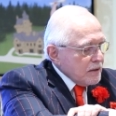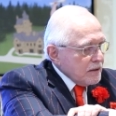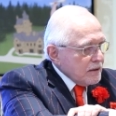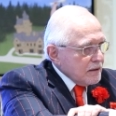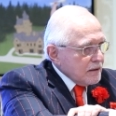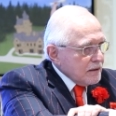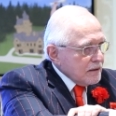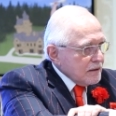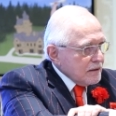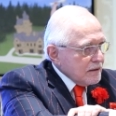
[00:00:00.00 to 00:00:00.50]
uh,
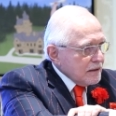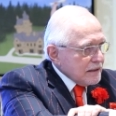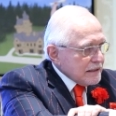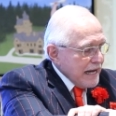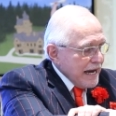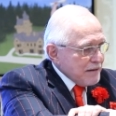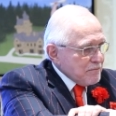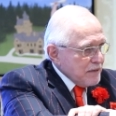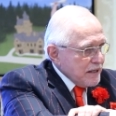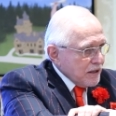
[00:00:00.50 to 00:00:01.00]
a
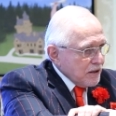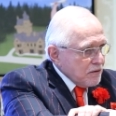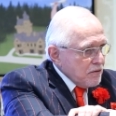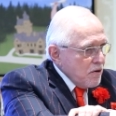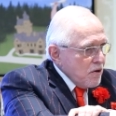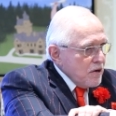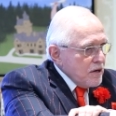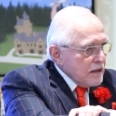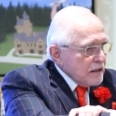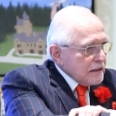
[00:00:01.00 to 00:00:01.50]
nightmare,
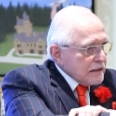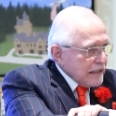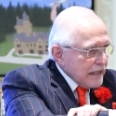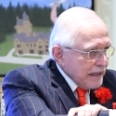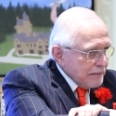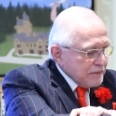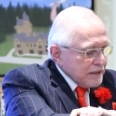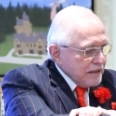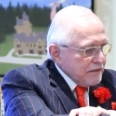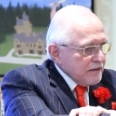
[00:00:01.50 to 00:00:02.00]
that
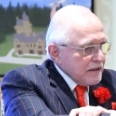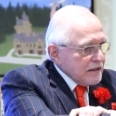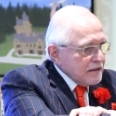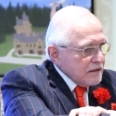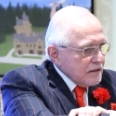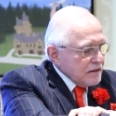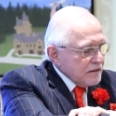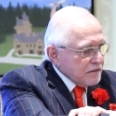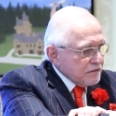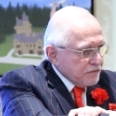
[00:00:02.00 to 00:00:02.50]
I'm
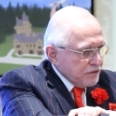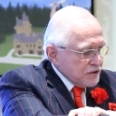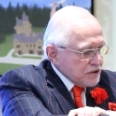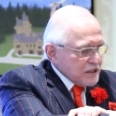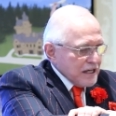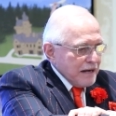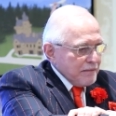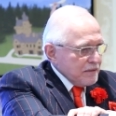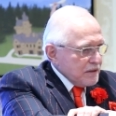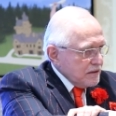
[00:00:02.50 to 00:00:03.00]
giving,
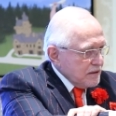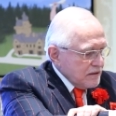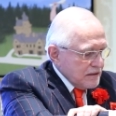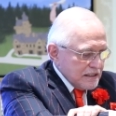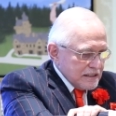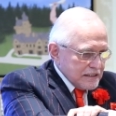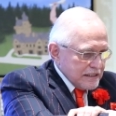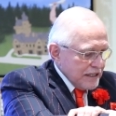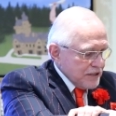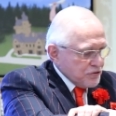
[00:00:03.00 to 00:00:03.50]
first time in
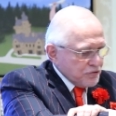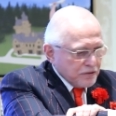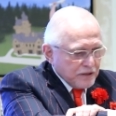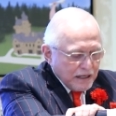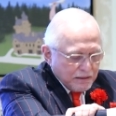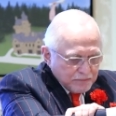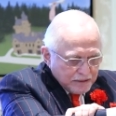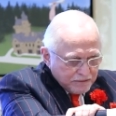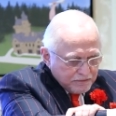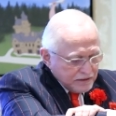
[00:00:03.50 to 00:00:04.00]
this
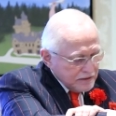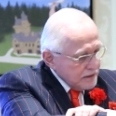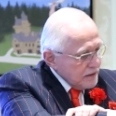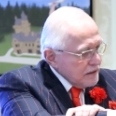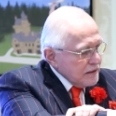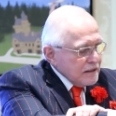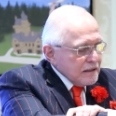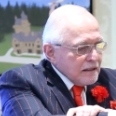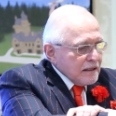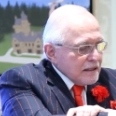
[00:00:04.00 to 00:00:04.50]
century, I'm giving
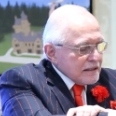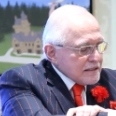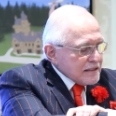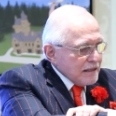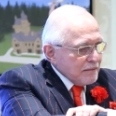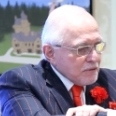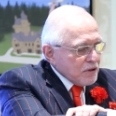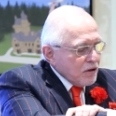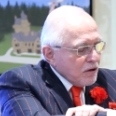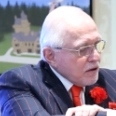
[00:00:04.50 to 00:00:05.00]
a
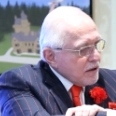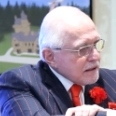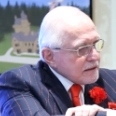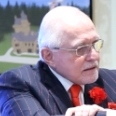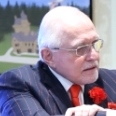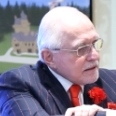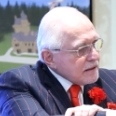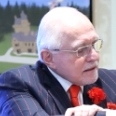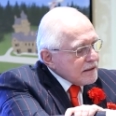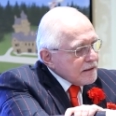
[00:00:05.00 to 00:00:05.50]
seminar
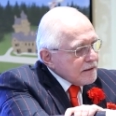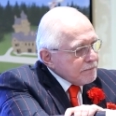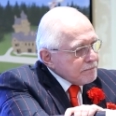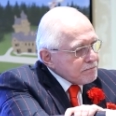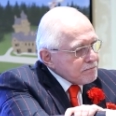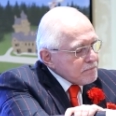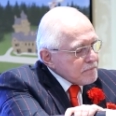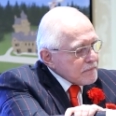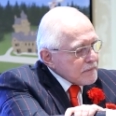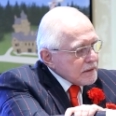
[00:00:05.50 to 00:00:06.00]
at the
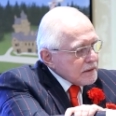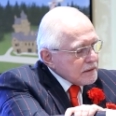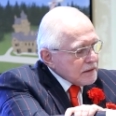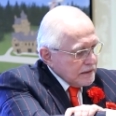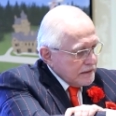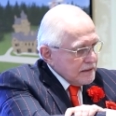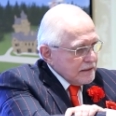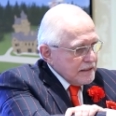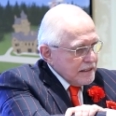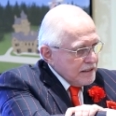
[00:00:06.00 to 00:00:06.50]
um,
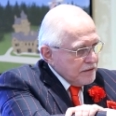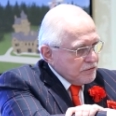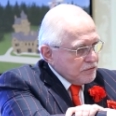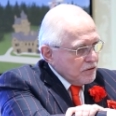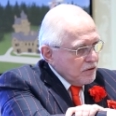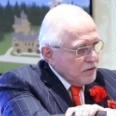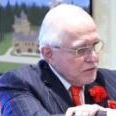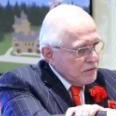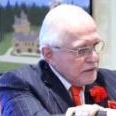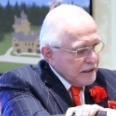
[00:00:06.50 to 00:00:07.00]
London
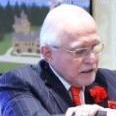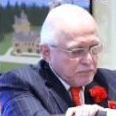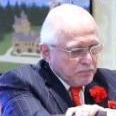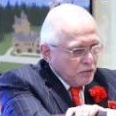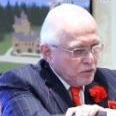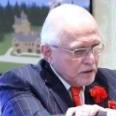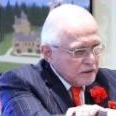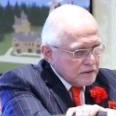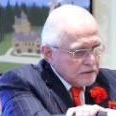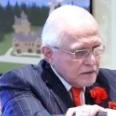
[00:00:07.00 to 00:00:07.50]
Heathrow
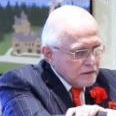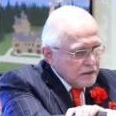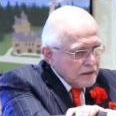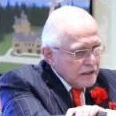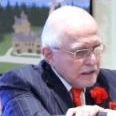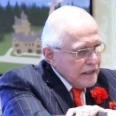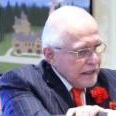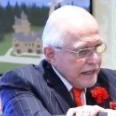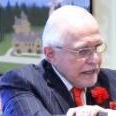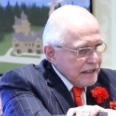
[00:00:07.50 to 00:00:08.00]
Airport,
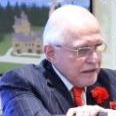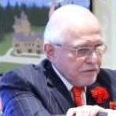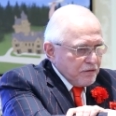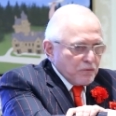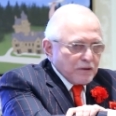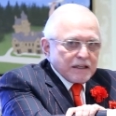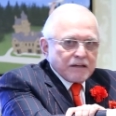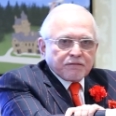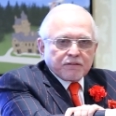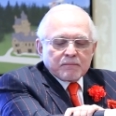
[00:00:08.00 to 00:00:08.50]
and if
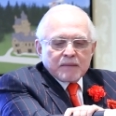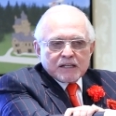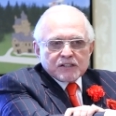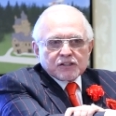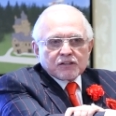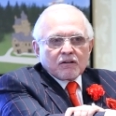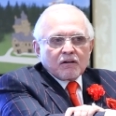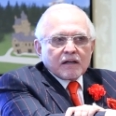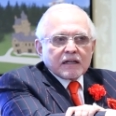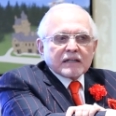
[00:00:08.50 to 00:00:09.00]
you want
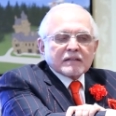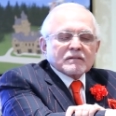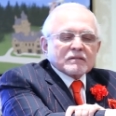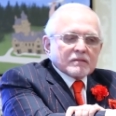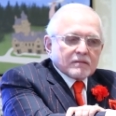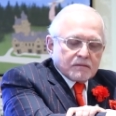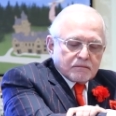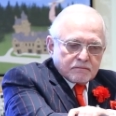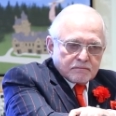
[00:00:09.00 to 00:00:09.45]
information on it,